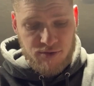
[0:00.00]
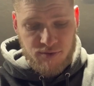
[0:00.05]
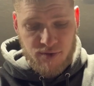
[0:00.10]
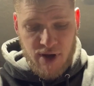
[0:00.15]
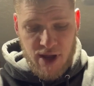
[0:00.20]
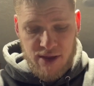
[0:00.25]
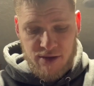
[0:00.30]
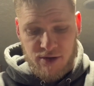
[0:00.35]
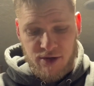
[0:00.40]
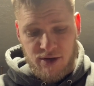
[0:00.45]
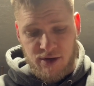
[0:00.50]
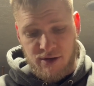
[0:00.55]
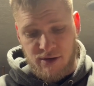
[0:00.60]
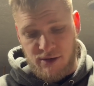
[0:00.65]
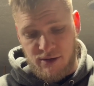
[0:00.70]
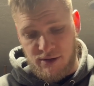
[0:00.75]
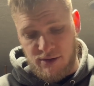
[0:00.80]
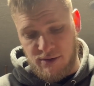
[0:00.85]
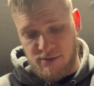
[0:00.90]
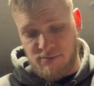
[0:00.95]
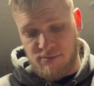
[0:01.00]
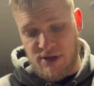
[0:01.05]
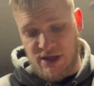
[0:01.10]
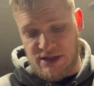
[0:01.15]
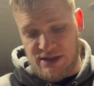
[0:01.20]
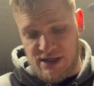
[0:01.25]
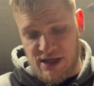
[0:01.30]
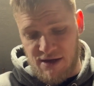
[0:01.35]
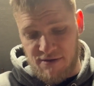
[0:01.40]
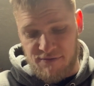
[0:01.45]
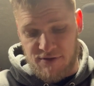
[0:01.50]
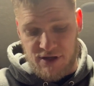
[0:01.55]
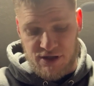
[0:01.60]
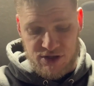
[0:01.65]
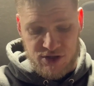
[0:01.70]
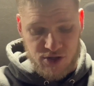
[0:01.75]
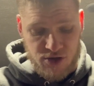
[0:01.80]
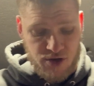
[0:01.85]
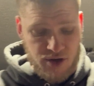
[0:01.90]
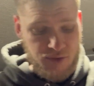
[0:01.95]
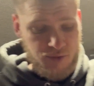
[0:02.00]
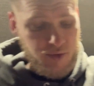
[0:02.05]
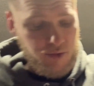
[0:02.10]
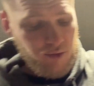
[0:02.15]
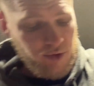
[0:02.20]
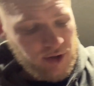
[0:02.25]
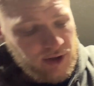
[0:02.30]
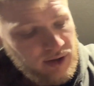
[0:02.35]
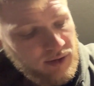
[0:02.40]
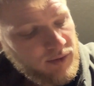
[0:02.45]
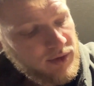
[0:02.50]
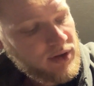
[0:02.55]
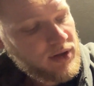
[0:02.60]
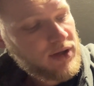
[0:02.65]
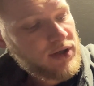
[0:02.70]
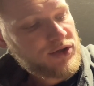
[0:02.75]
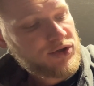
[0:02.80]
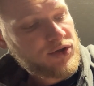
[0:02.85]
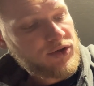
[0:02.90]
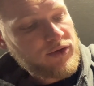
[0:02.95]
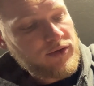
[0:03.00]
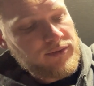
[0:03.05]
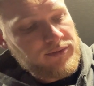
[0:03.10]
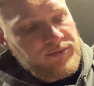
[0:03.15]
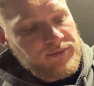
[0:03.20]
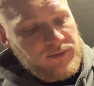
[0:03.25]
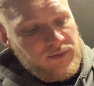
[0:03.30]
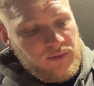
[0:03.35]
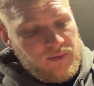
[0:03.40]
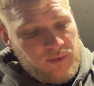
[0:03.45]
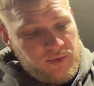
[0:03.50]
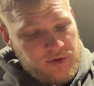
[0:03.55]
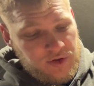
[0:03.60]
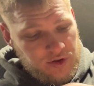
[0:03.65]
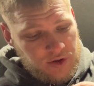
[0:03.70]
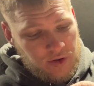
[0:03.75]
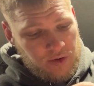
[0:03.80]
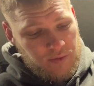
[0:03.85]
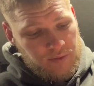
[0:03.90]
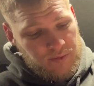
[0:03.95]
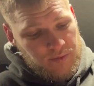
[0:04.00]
rather be safe than sorry when working with electrical. So.